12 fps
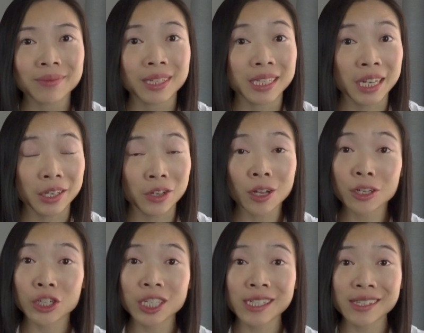The
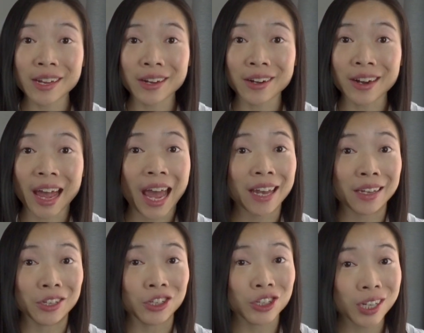technology's there and
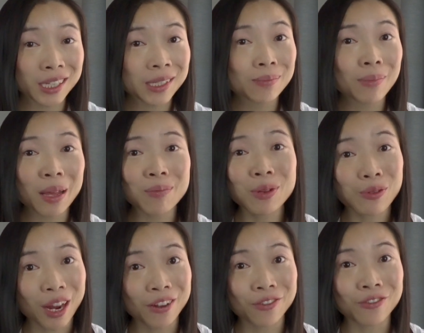it just might be
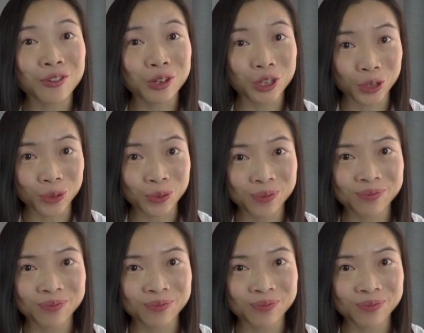right for you.